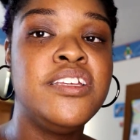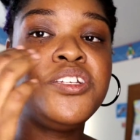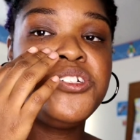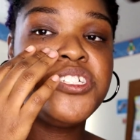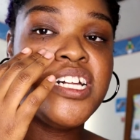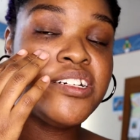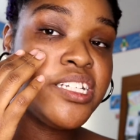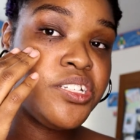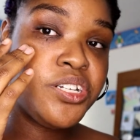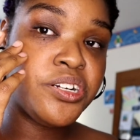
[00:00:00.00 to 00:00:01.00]
Usually I'll
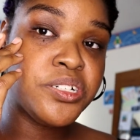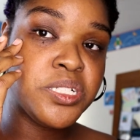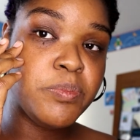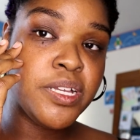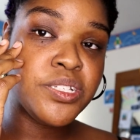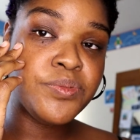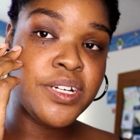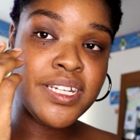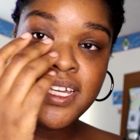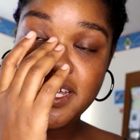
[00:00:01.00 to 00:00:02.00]
get dark spots
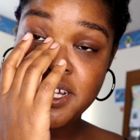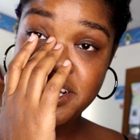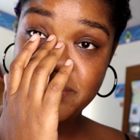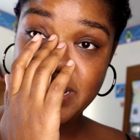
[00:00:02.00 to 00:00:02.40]
around here.